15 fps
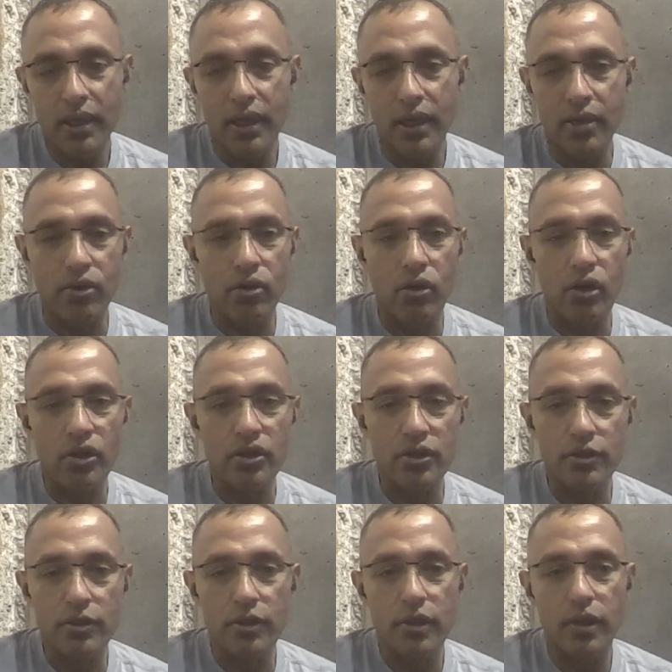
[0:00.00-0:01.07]

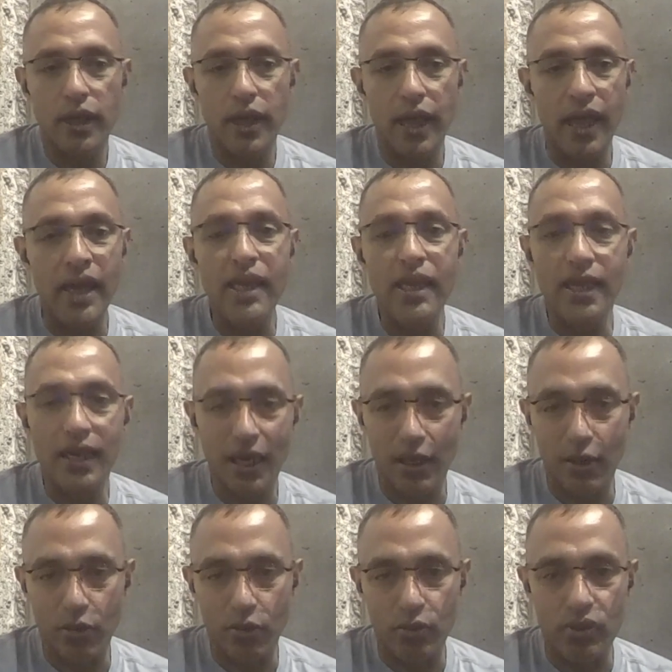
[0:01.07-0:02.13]
across any
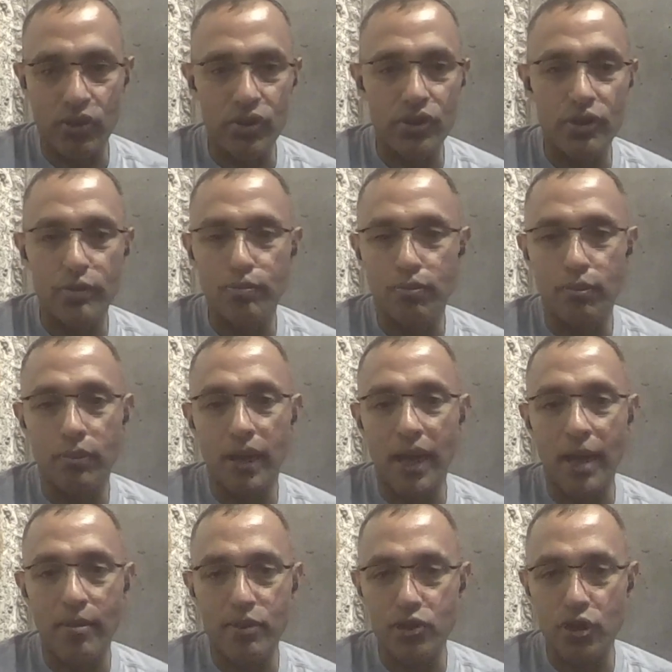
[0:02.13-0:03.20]
cloud, which is
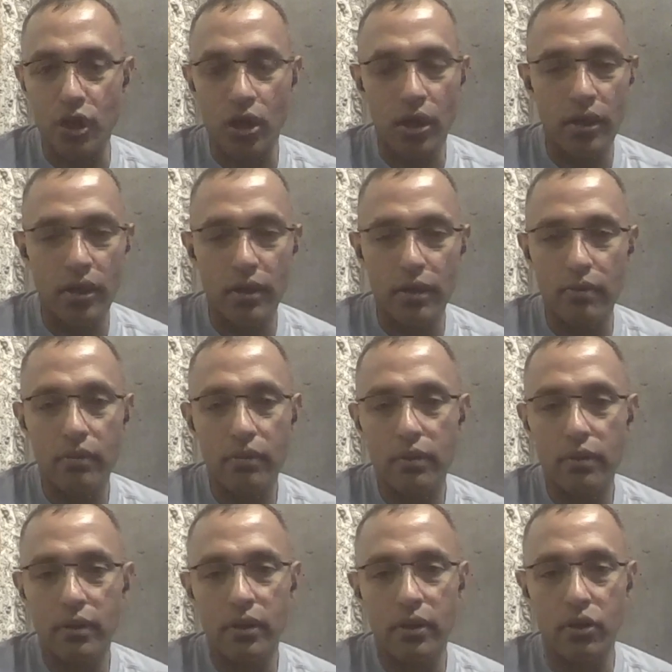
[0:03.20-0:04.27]
Amazon,
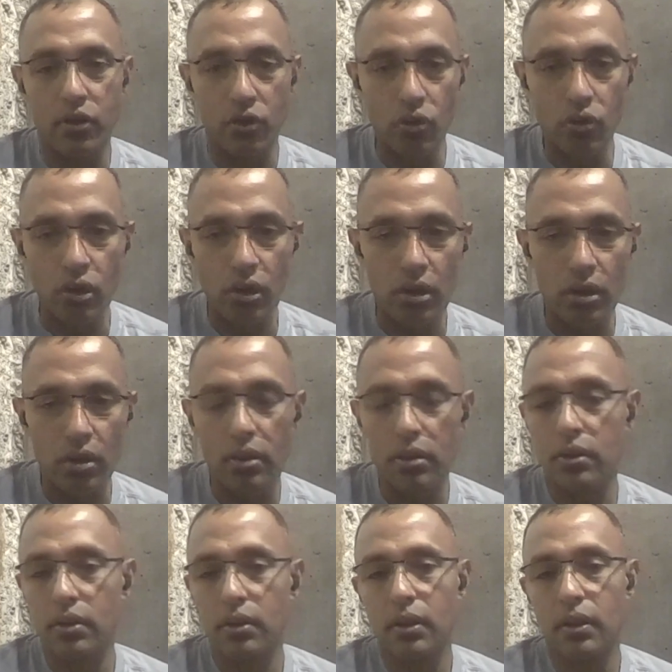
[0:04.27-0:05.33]
Google,
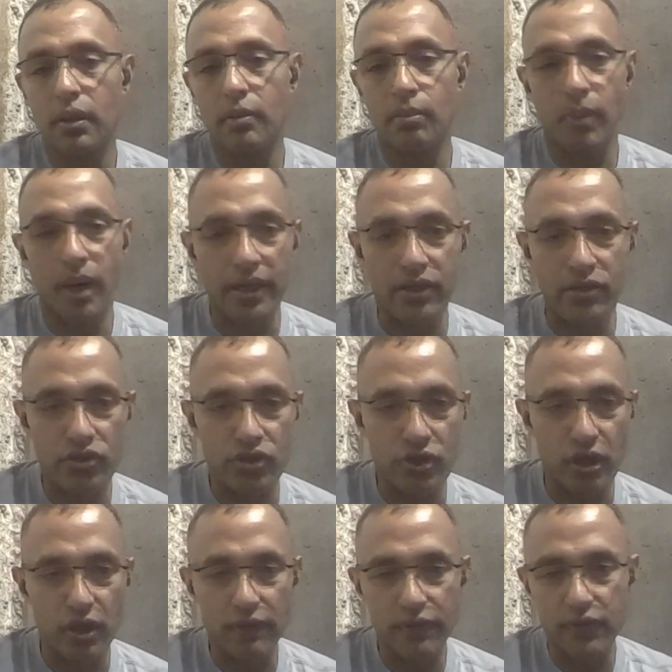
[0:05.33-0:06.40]

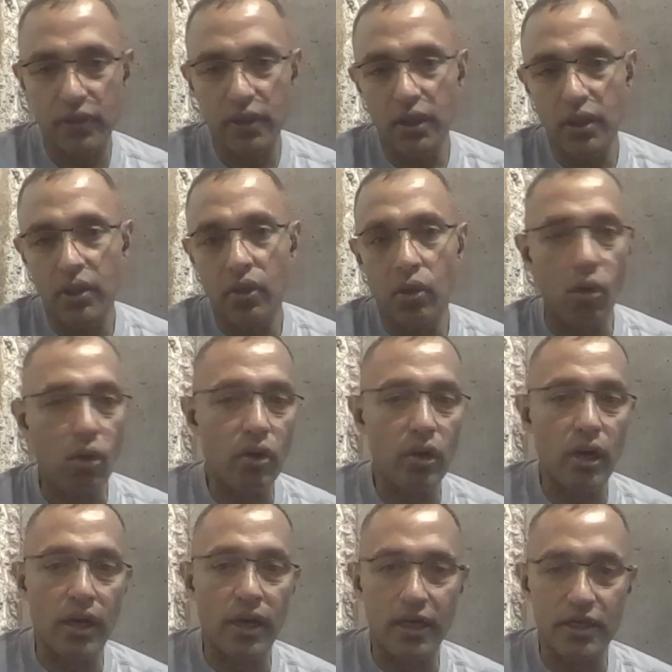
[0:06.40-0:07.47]
Microsoft,
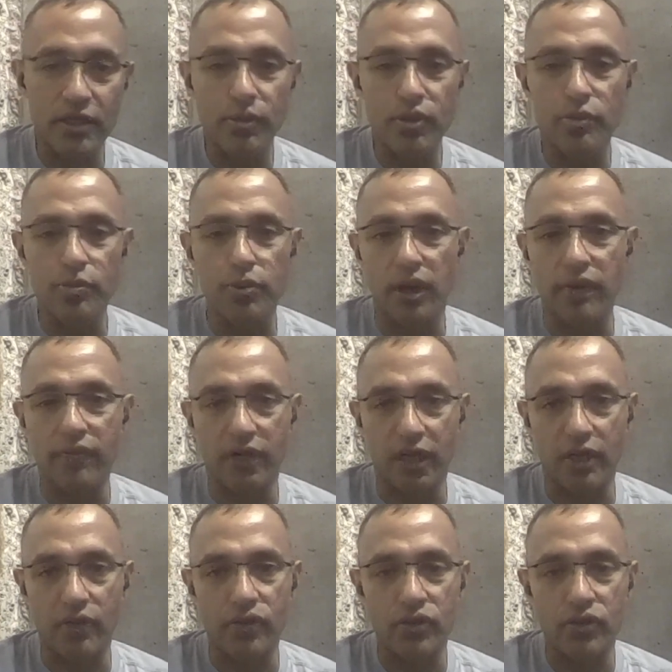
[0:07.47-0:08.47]
or a customer's private cloud.